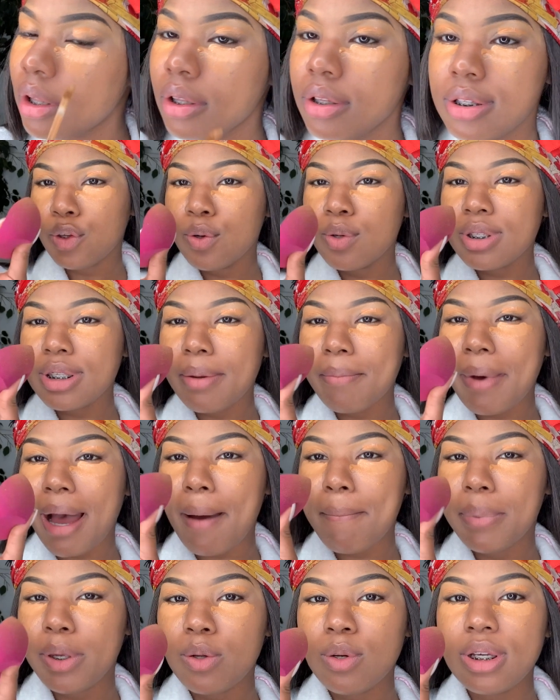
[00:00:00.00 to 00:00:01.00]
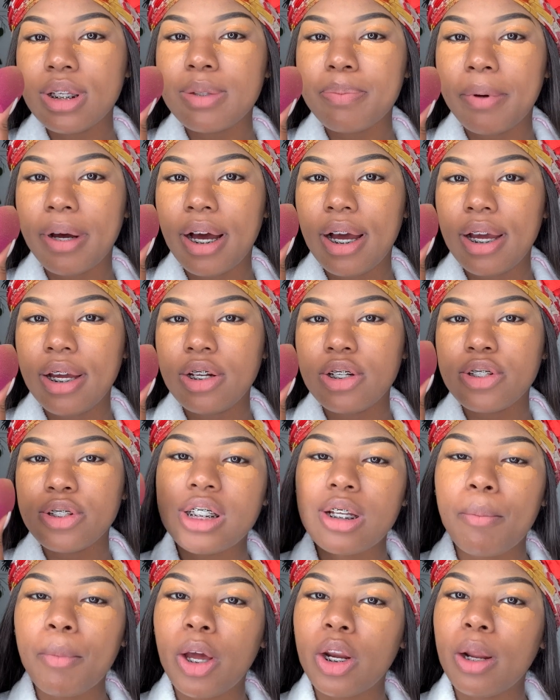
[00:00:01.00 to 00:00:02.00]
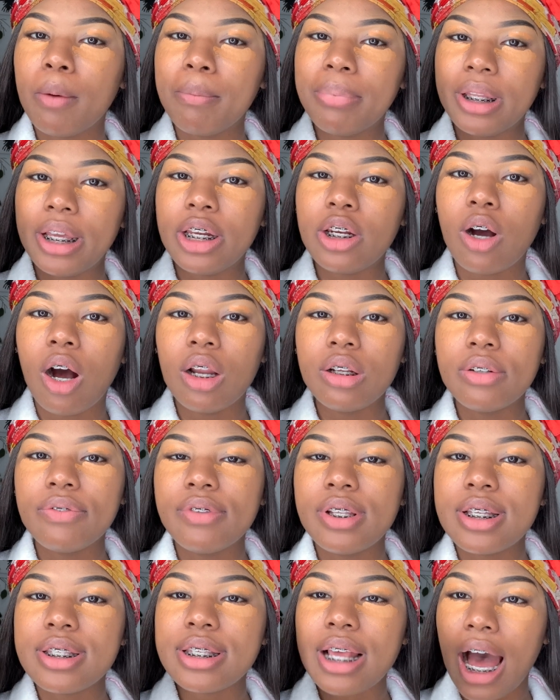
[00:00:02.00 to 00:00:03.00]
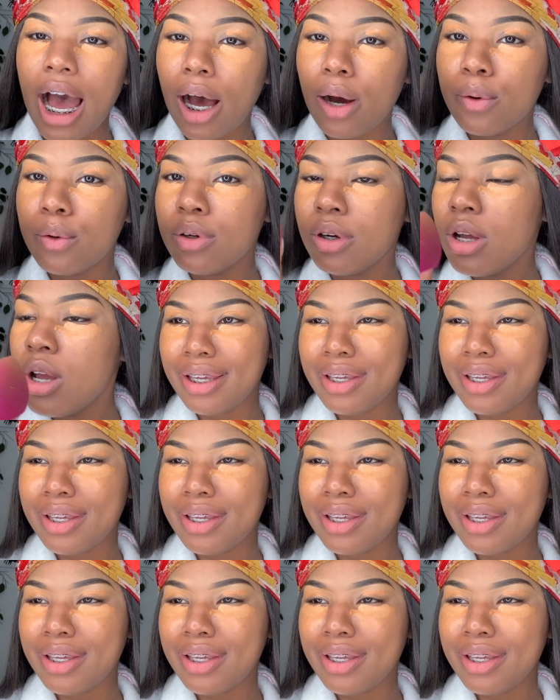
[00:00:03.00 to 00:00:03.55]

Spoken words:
using my beauty sponge, so I'm going to blend all of this out.